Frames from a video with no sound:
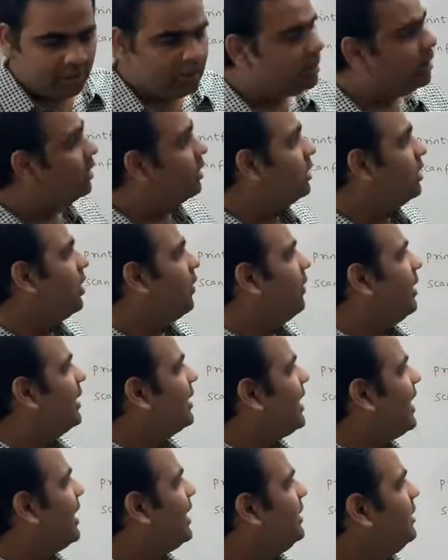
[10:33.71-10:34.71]
Now
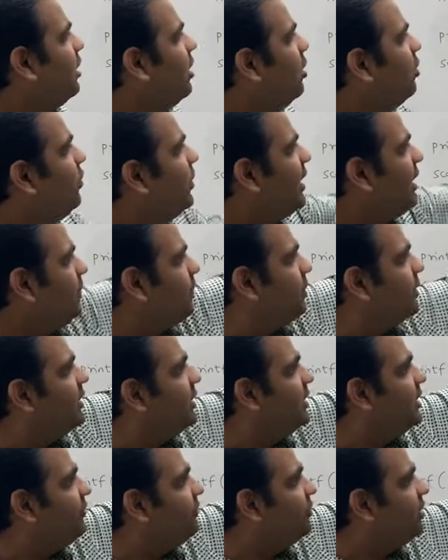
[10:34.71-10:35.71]
again, how many
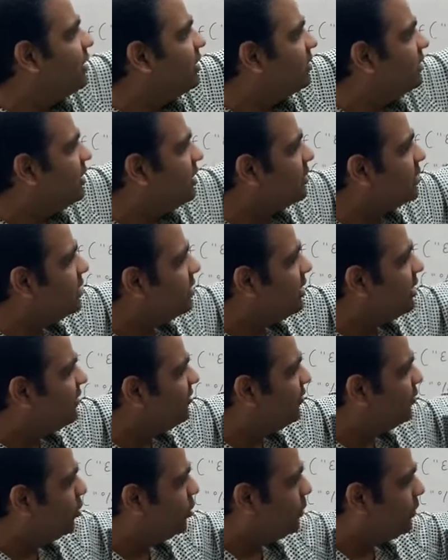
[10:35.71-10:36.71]
printfs are there? There are 4
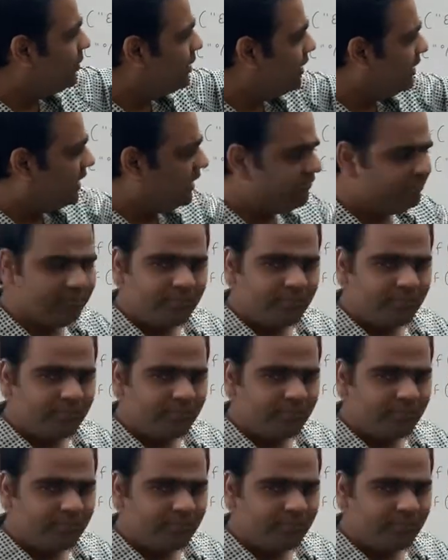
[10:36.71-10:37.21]
printf.